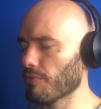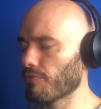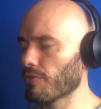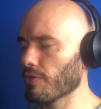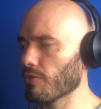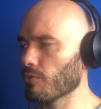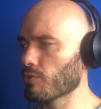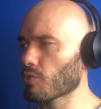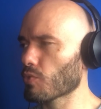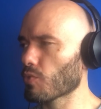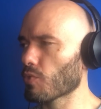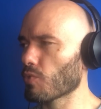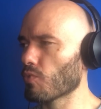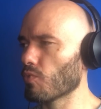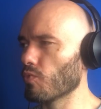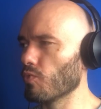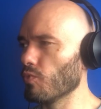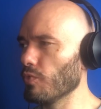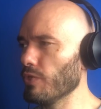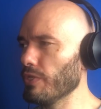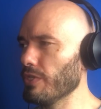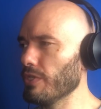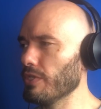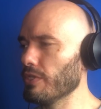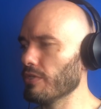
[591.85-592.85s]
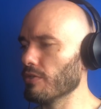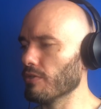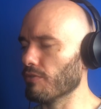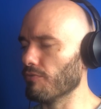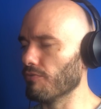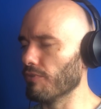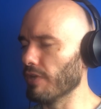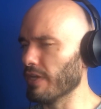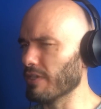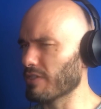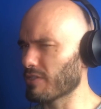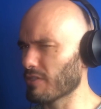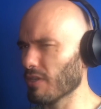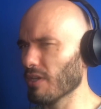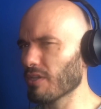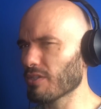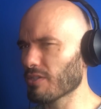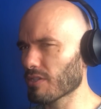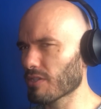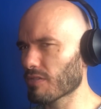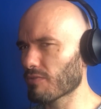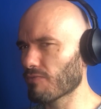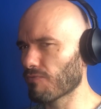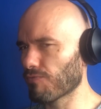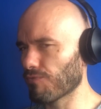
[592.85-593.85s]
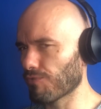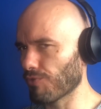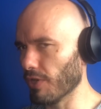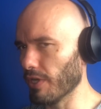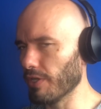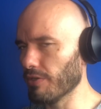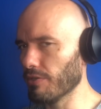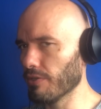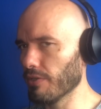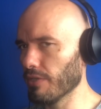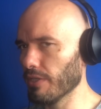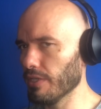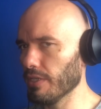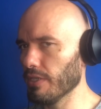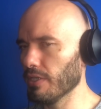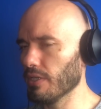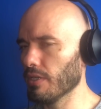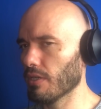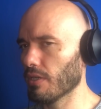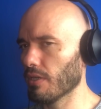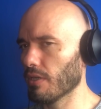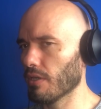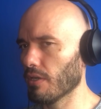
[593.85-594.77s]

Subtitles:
those were real fights, not just friendly